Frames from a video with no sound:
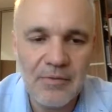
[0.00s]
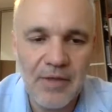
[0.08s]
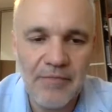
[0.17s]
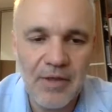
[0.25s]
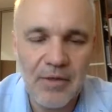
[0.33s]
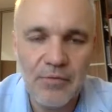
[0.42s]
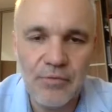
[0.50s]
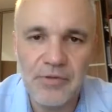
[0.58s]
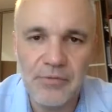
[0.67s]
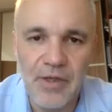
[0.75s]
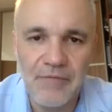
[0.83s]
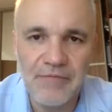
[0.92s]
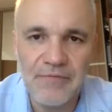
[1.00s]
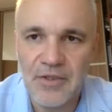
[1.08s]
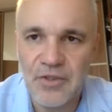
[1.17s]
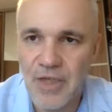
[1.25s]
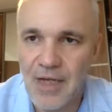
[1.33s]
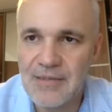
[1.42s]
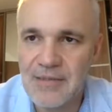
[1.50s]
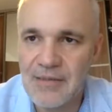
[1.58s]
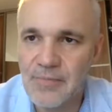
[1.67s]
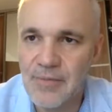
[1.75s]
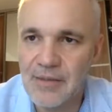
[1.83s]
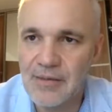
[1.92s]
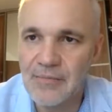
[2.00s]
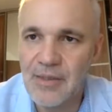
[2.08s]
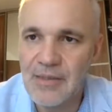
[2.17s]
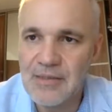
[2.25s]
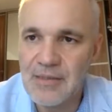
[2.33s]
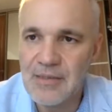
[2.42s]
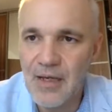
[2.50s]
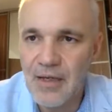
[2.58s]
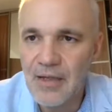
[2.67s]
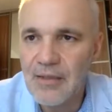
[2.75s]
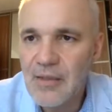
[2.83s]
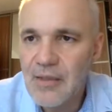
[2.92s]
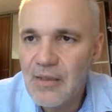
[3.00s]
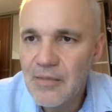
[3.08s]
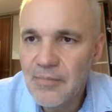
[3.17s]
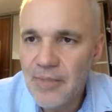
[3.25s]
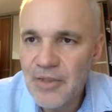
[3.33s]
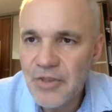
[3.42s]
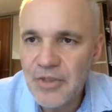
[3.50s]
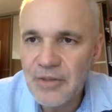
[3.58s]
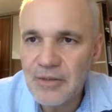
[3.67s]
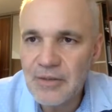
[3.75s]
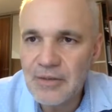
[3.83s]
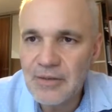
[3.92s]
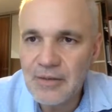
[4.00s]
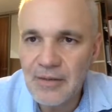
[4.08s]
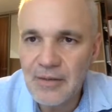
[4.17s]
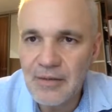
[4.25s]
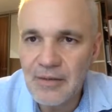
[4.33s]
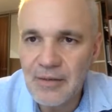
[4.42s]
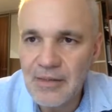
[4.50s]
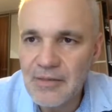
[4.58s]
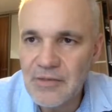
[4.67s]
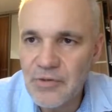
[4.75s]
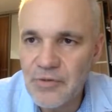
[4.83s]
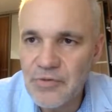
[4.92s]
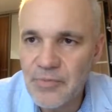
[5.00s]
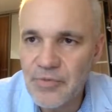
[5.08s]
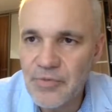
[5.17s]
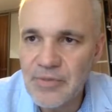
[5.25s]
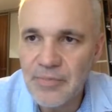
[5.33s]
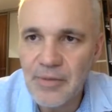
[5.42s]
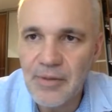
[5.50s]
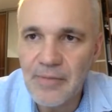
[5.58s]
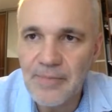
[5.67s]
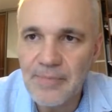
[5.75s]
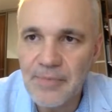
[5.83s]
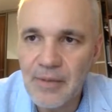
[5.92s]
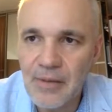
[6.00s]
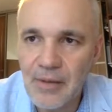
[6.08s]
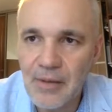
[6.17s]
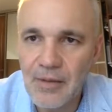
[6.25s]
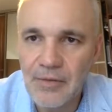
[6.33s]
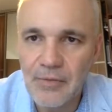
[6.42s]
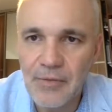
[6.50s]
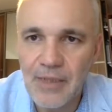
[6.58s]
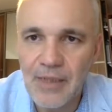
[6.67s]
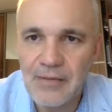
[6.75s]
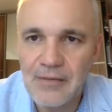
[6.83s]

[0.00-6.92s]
very good to have such access. But as Yara mentioned, it is also possible to get